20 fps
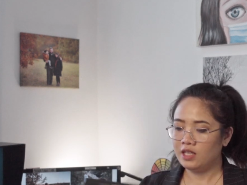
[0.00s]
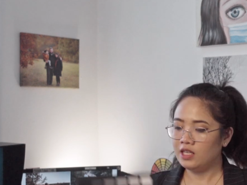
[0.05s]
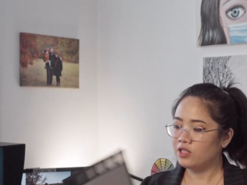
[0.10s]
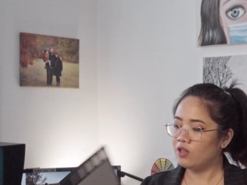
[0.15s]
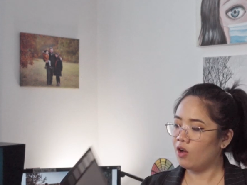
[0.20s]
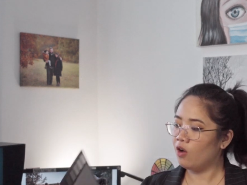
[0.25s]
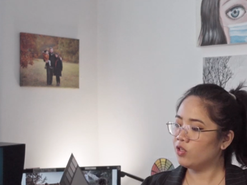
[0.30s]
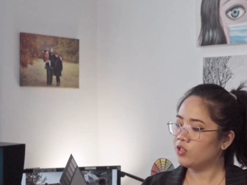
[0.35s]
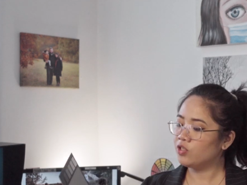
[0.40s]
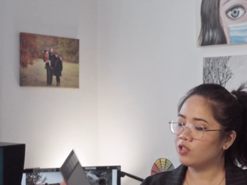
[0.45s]
This
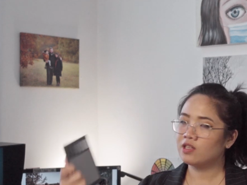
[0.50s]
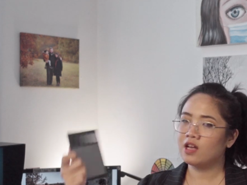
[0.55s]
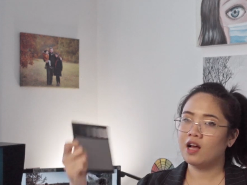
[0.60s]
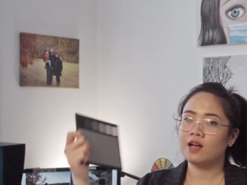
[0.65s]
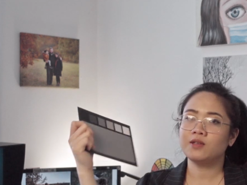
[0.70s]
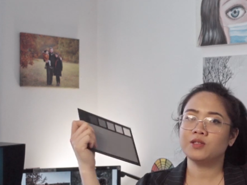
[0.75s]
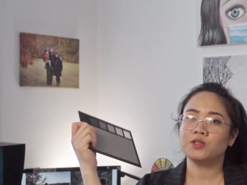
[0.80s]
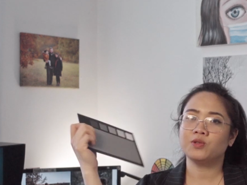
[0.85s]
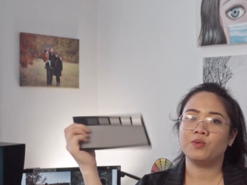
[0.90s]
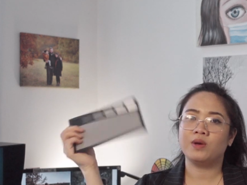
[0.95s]
also
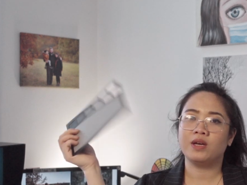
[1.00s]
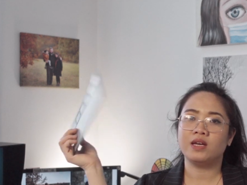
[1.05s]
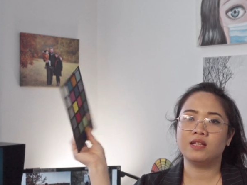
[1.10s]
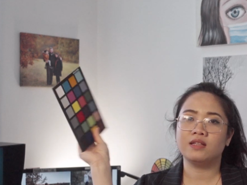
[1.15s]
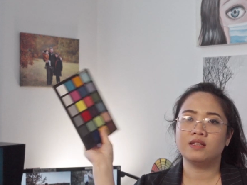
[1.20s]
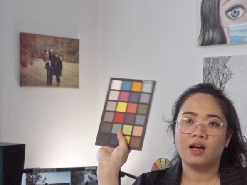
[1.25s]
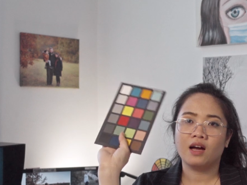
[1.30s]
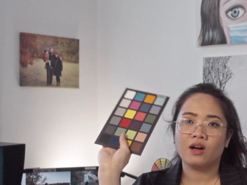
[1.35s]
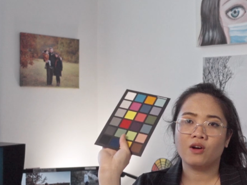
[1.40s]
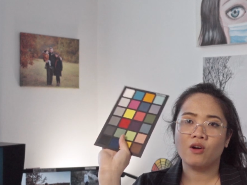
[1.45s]
comes
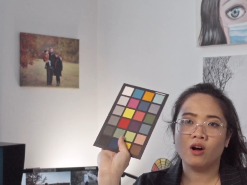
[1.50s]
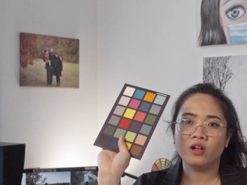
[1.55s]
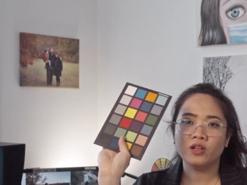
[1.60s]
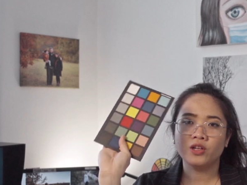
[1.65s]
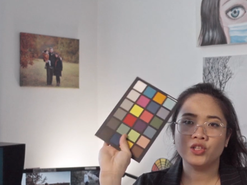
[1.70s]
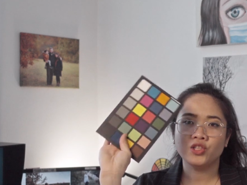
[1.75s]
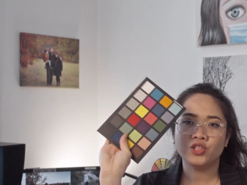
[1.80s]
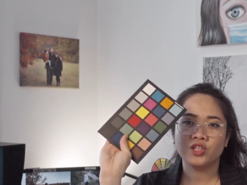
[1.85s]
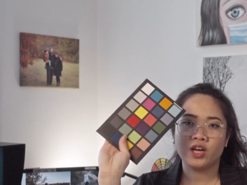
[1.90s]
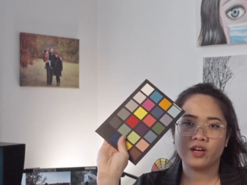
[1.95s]
with a
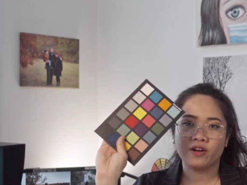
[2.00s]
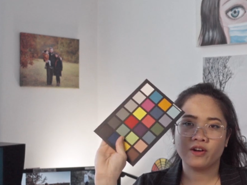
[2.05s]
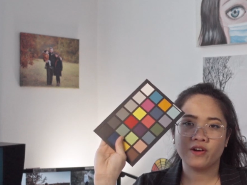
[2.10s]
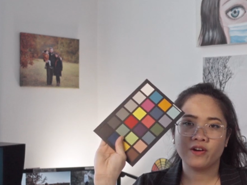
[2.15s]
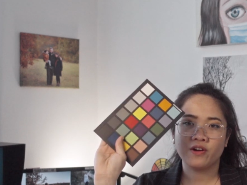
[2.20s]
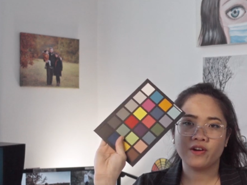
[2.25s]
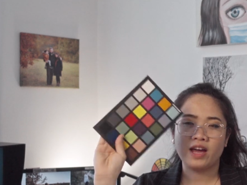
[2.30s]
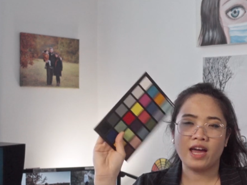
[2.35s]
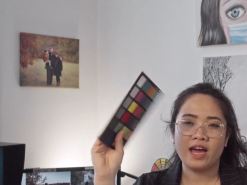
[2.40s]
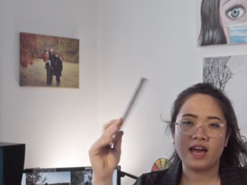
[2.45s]
color
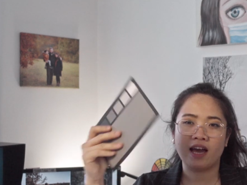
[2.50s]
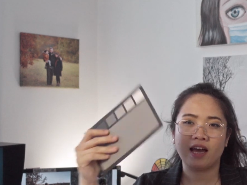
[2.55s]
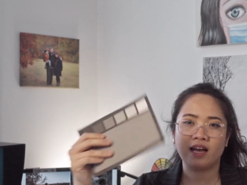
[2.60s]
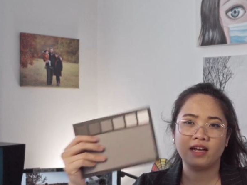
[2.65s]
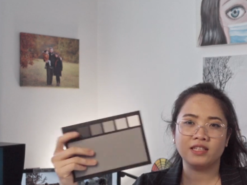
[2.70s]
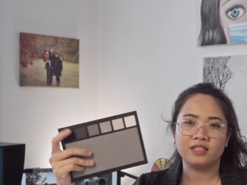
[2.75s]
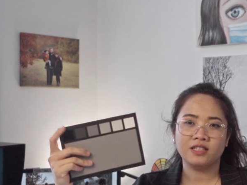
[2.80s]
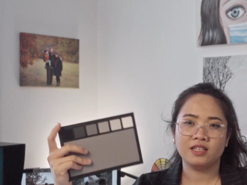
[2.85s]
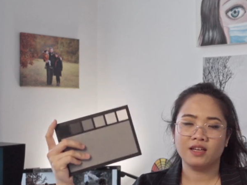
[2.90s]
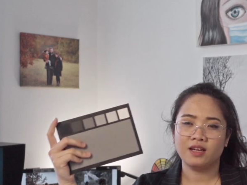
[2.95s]
checker
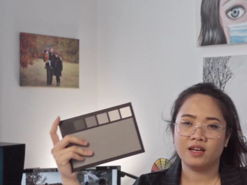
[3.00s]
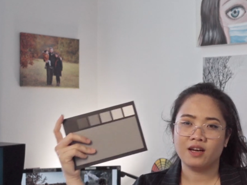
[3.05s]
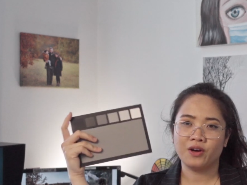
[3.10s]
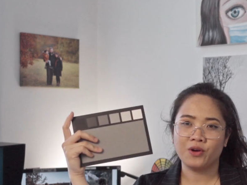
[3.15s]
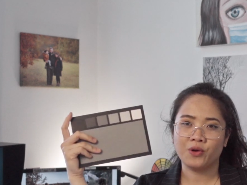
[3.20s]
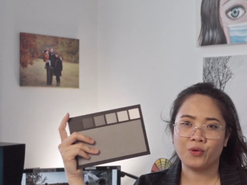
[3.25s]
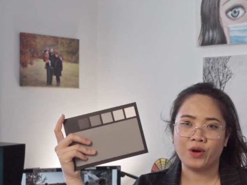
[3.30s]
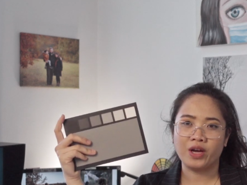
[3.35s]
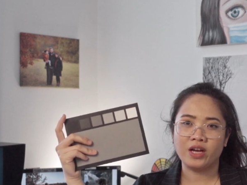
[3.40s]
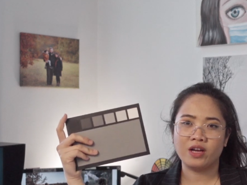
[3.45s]
and
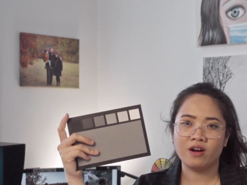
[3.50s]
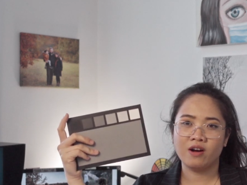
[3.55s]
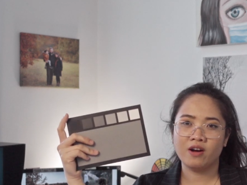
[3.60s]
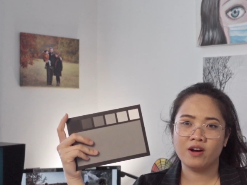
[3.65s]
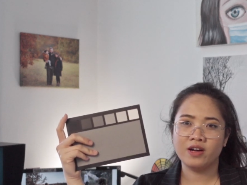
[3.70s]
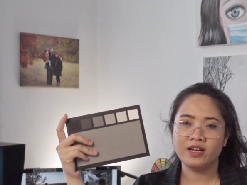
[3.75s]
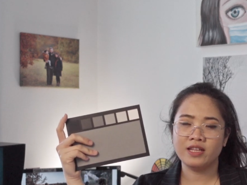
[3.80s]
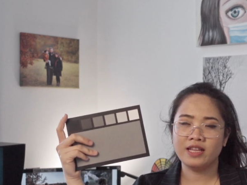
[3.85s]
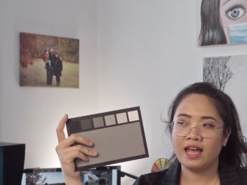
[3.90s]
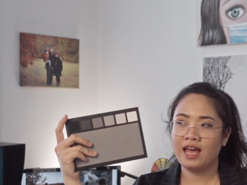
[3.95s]
a gray
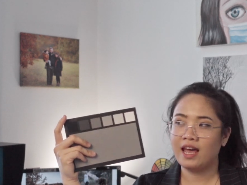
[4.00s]
card,